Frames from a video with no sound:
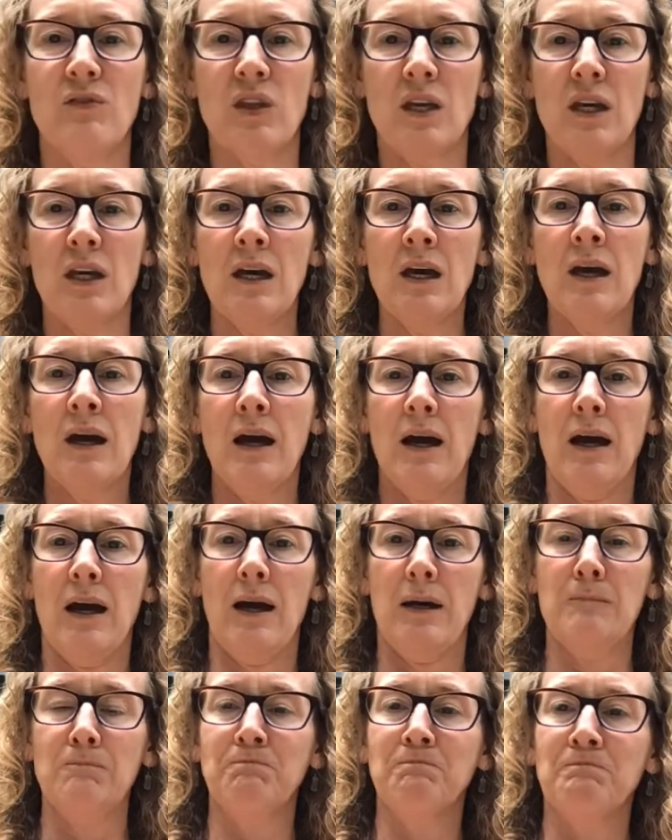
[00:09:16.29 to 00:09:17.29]
of
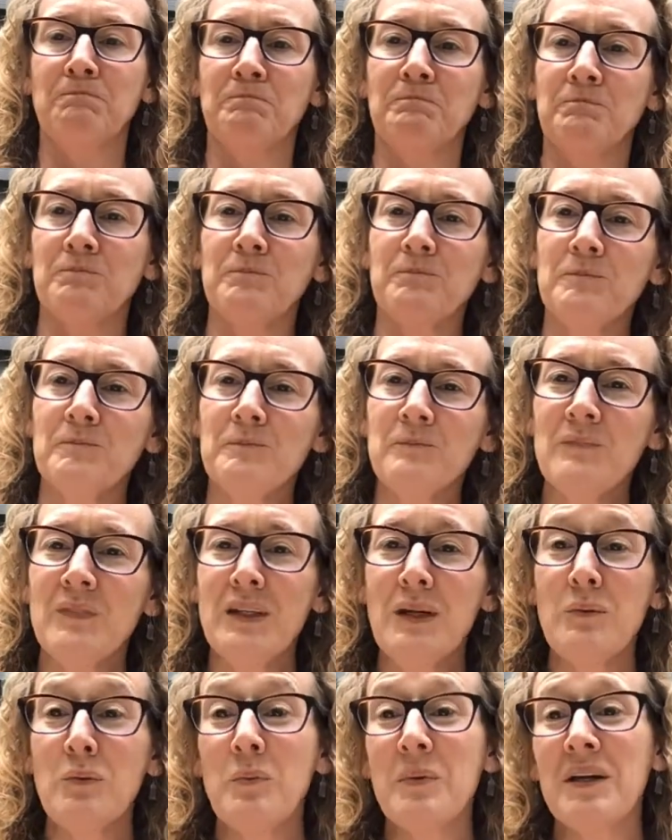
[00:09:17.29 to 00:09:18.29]

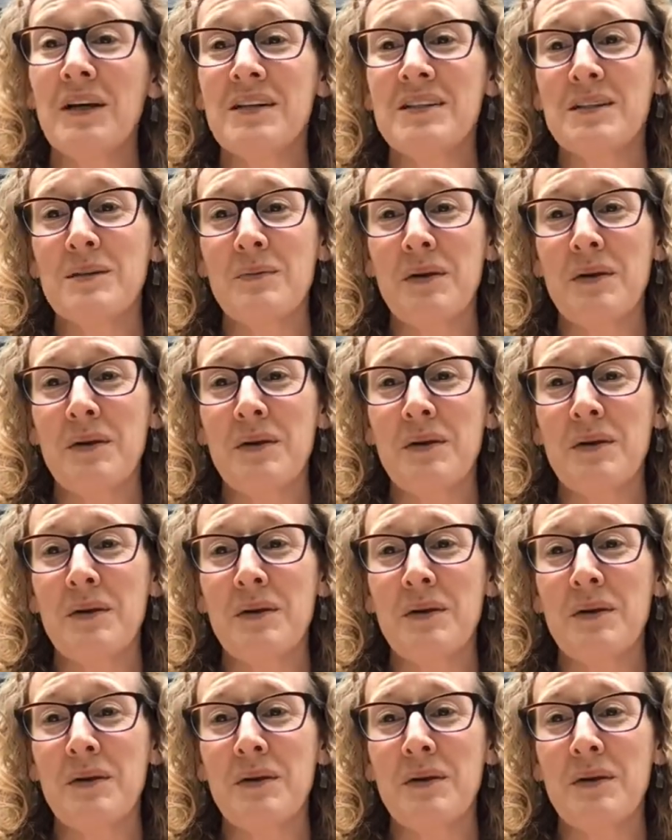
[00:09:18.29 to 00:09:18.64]
because